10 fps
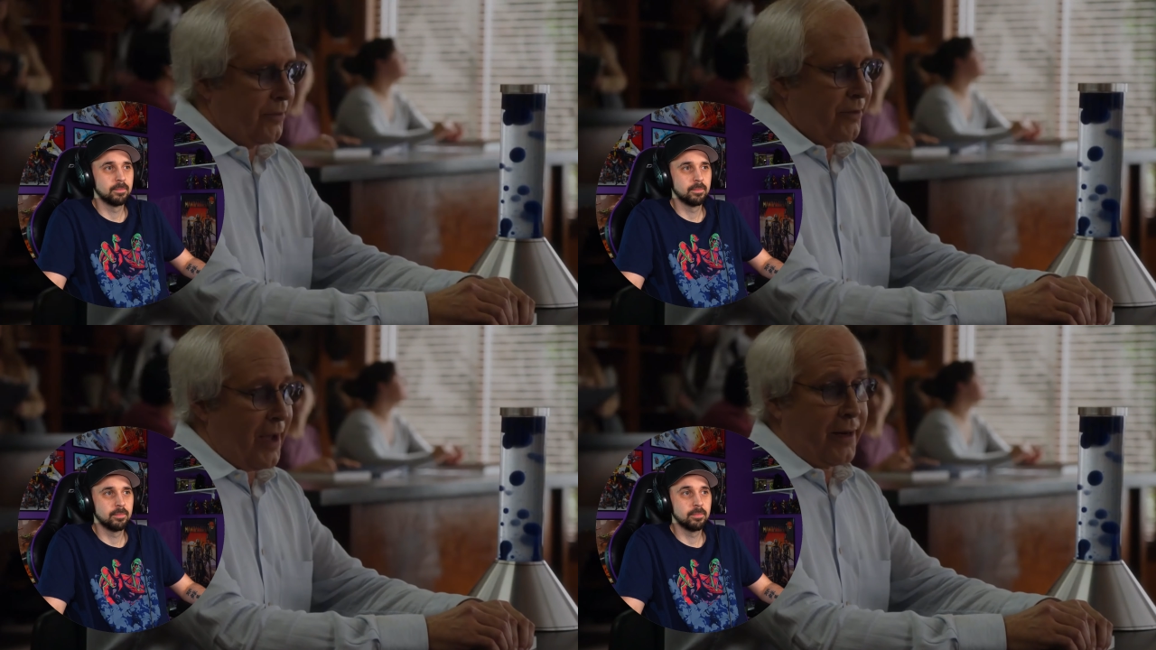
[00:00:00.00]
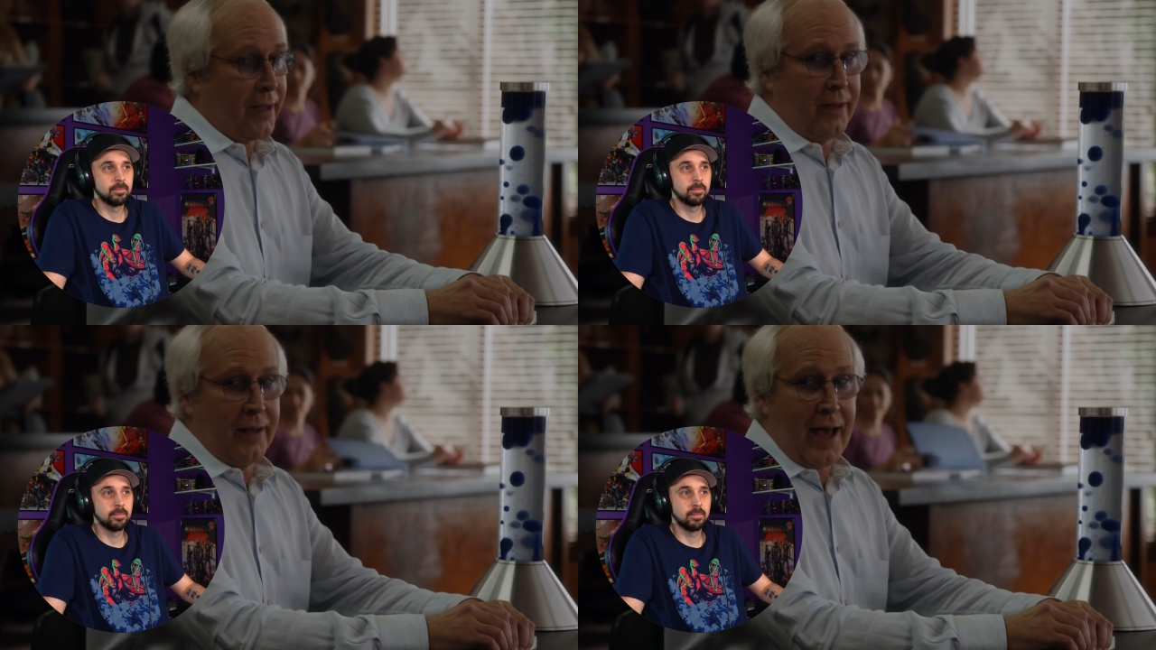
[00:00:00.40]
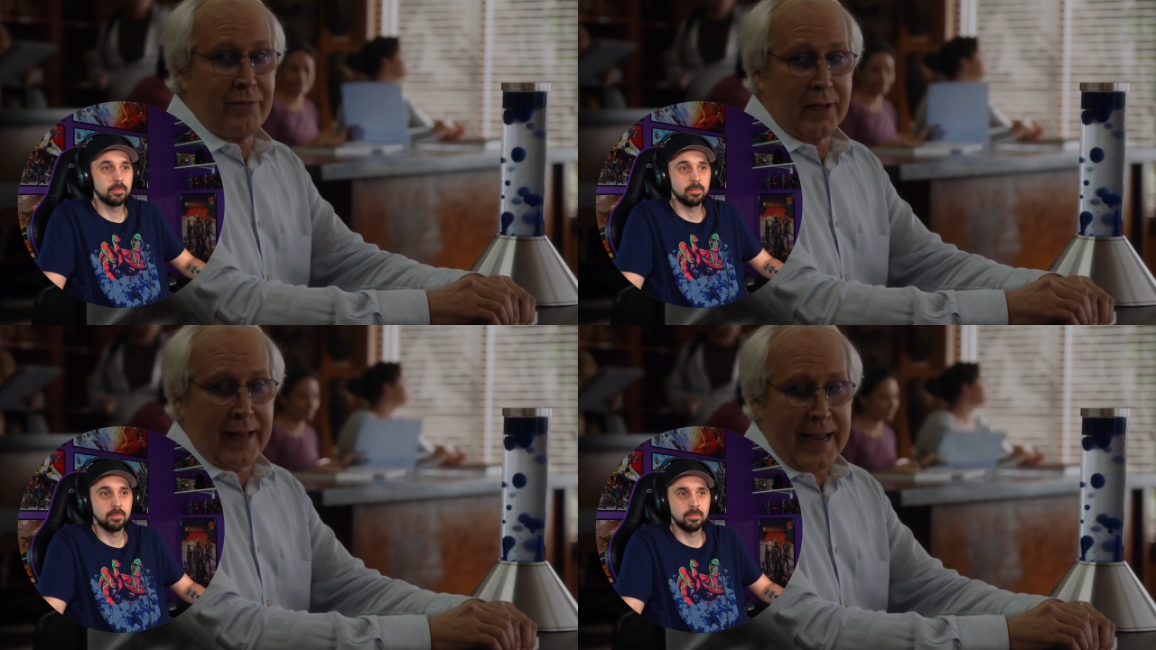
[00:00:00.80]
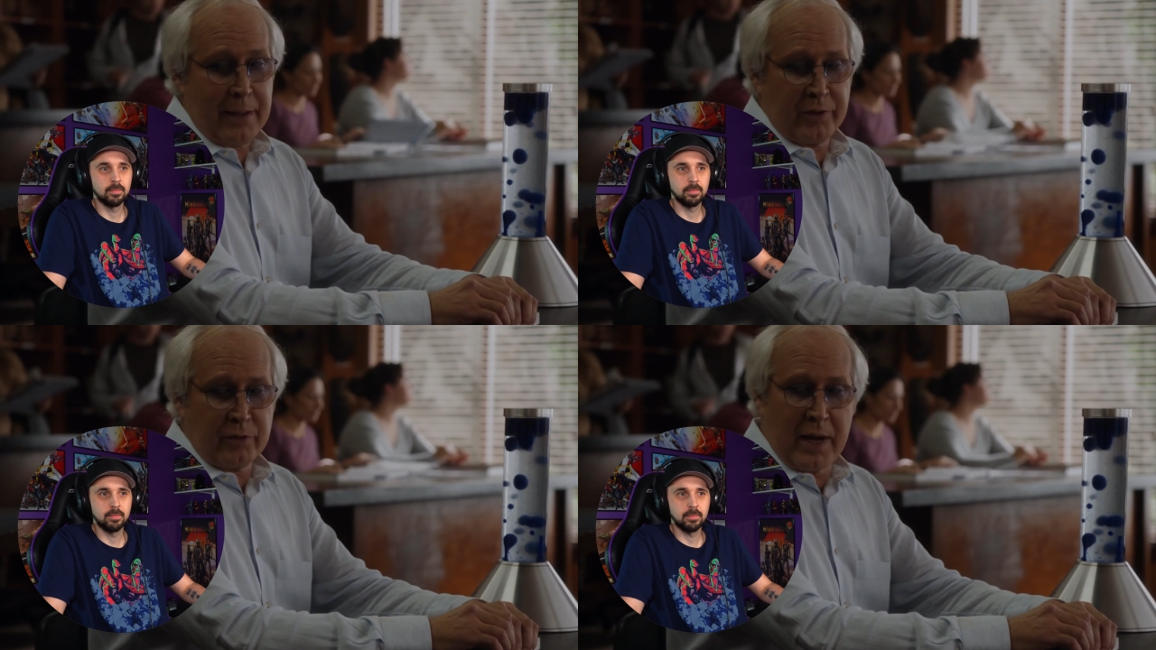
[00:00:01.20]
Speaker 1: It's not a lava
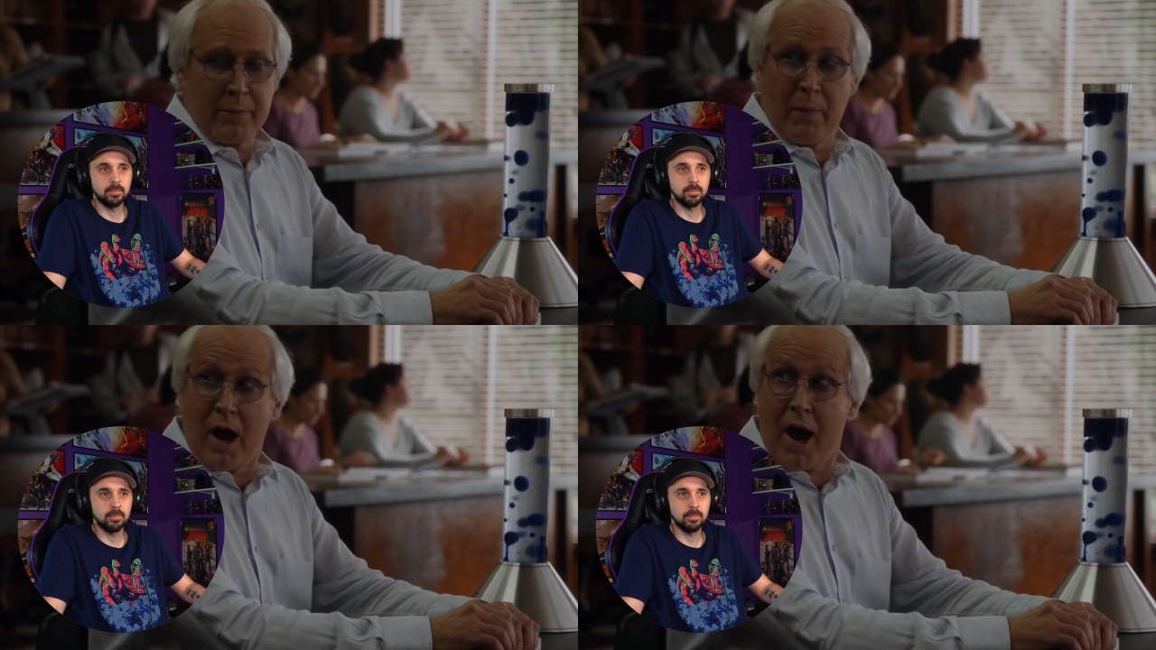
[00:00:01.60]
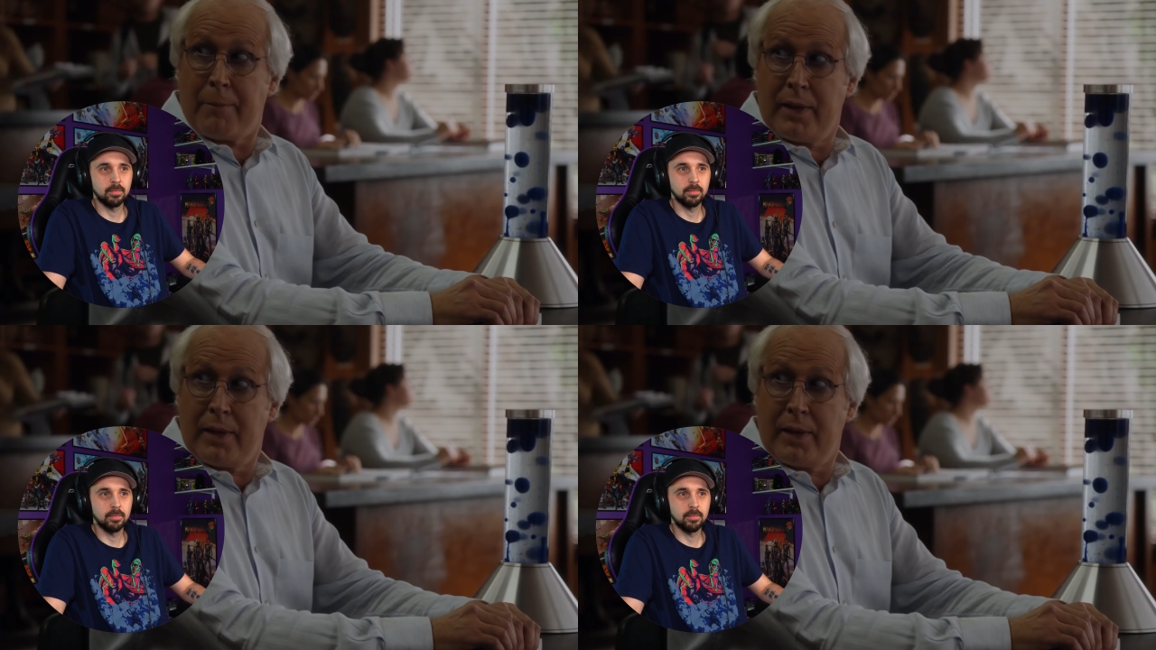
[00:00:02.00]
lamp. It's my mom.